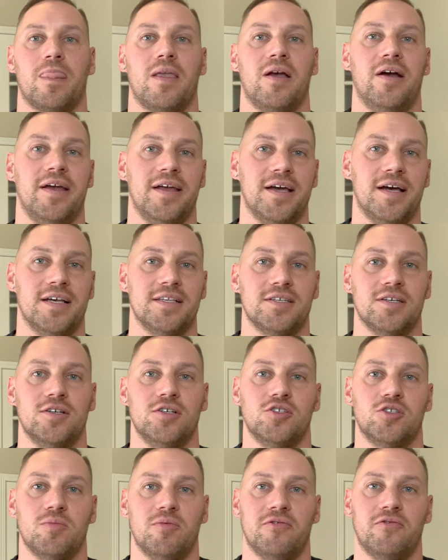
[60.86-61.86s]
All right, guys.
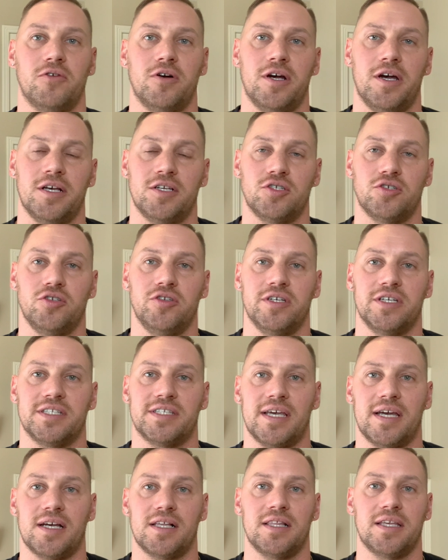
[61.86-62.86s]
So before I show you
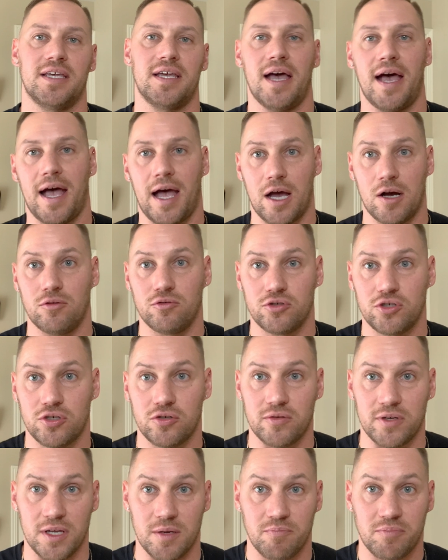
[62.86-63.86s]
exactly how to
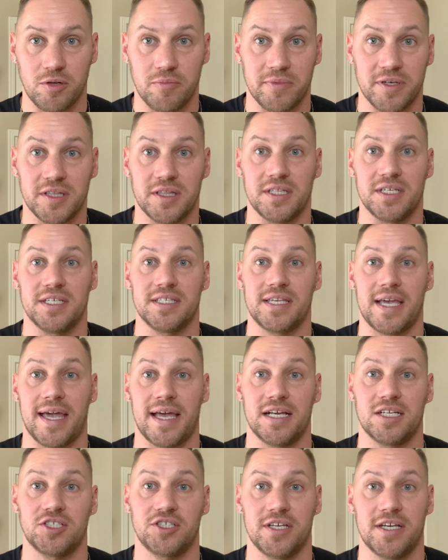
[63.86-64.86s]
implement these
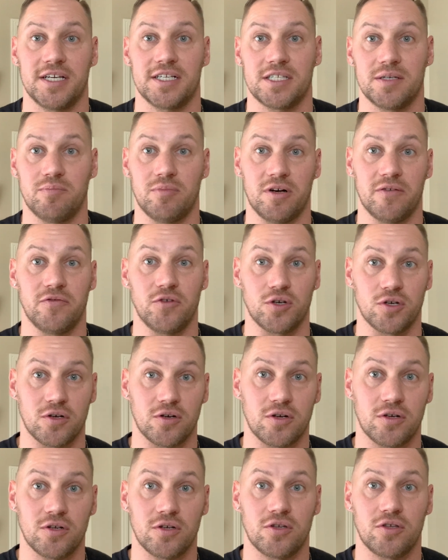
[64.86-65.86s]
hashtags above
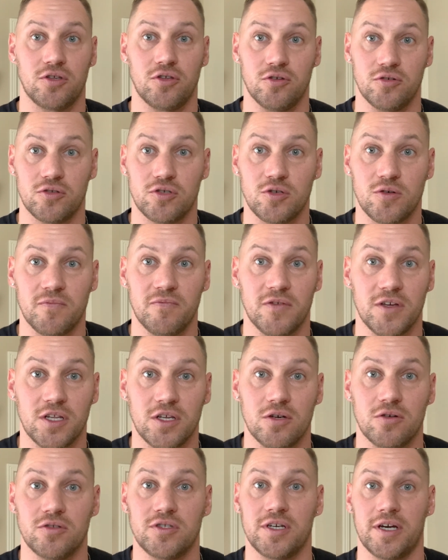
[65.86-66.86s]
your YouTube
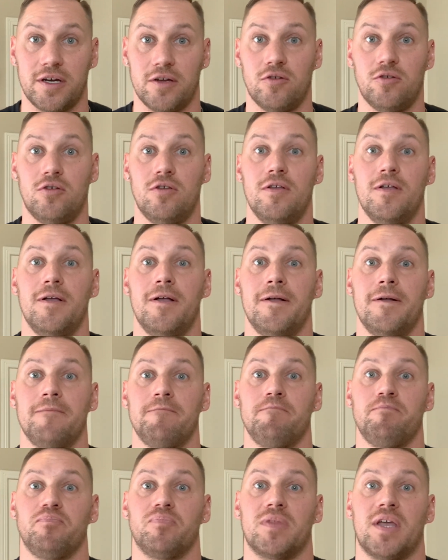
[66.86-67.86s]
video title,
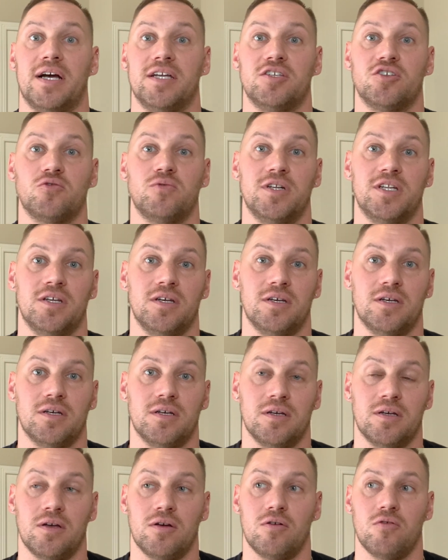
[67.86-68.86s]
I just want to
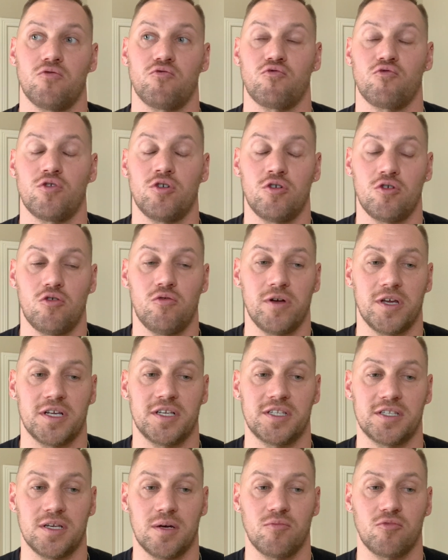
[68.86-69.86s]
real quick
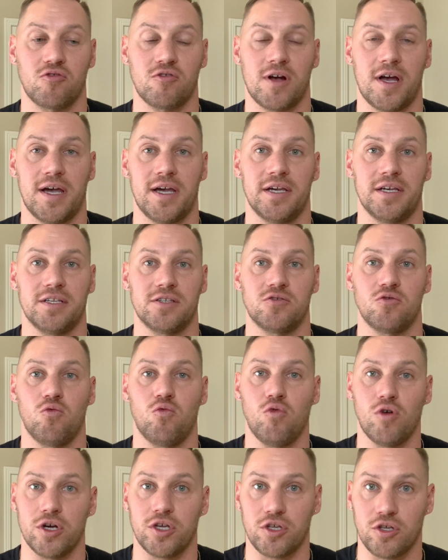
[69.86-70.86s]
summarize
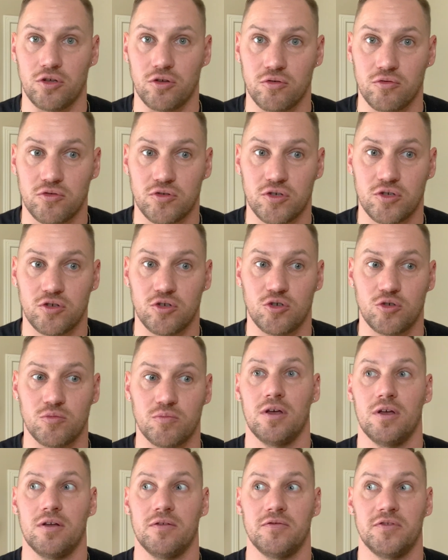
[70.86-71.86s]
what YouTube
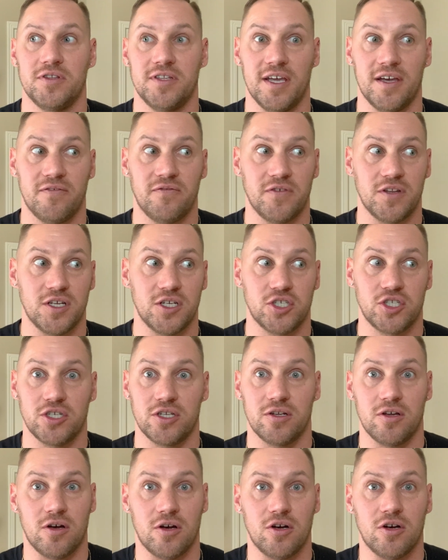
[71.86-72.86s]
definition
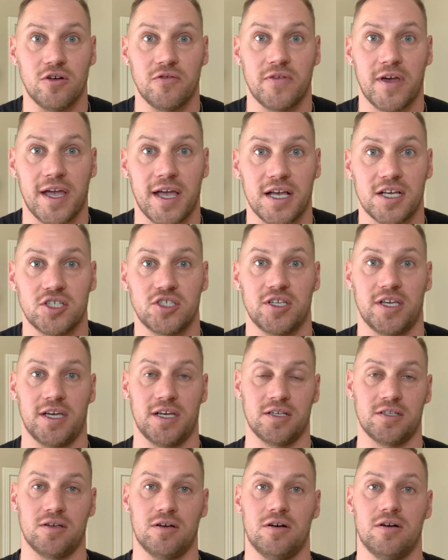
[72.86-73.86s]
of
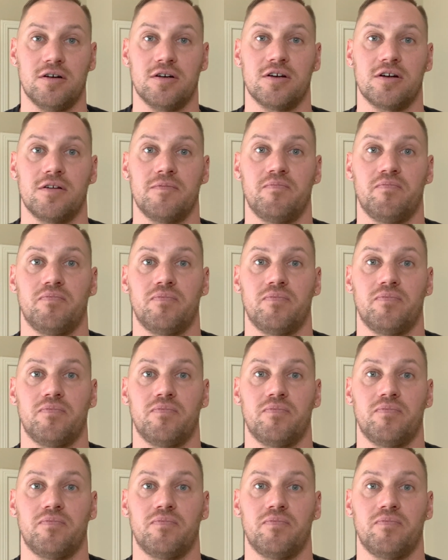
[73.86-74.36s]
hashtags are.